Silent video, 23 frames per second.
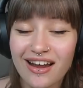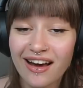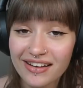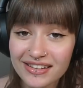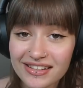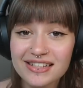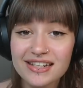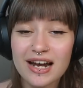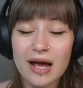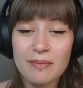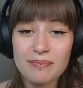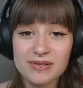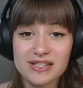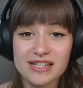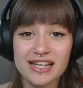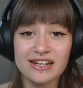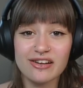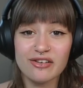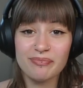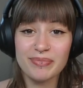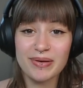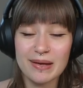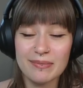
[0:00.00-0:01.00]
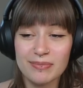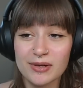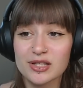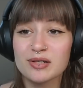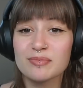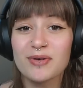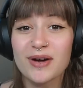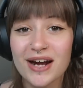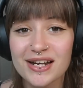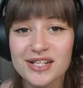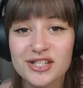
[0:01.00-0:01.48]
99% of people are
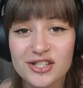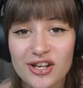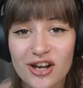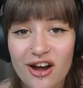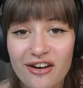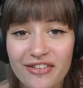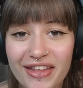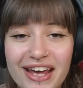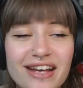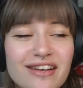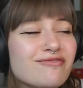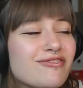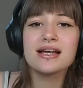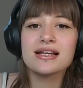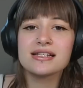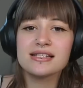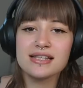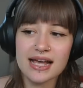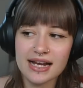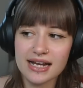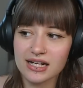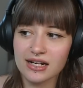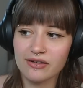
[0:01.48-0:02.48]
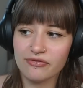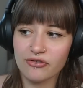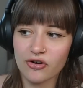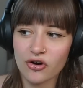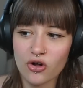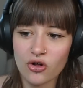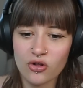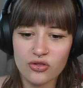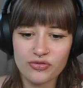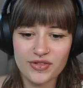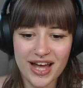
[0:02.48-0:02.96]
depressed, are they? Second of
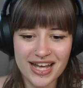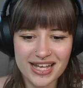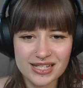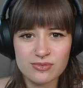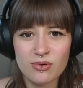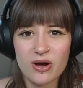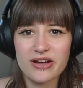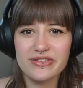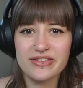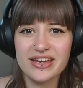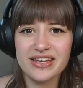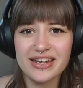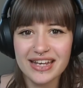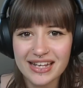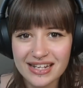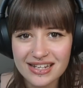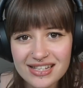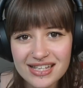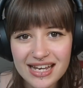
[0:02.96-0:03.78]
all, that's why they need